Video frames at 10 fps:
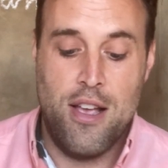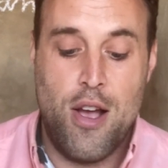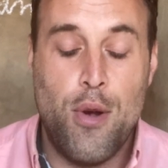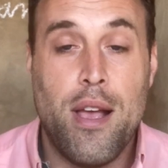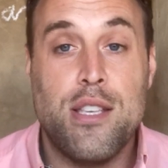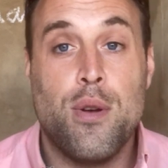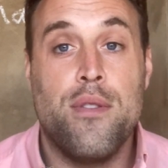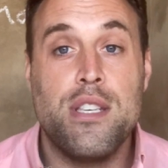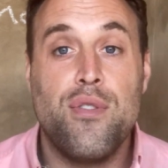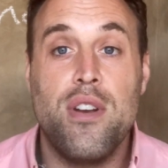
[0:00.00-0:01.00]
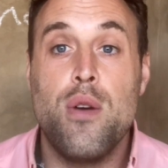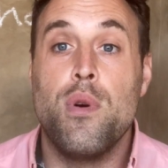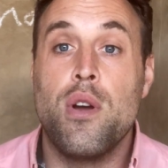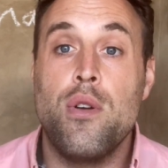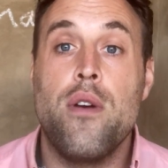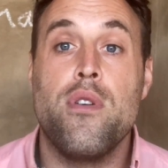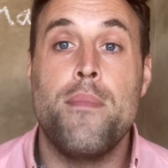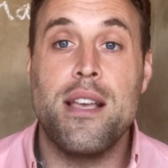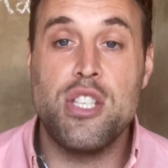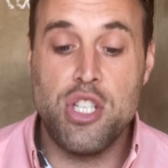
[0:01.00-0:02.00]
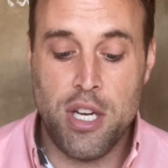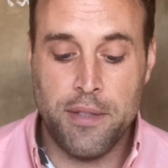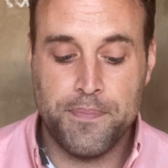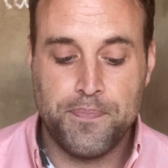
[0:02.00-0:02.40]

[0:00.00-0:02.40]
Okay, so in this video, we're going over messaging.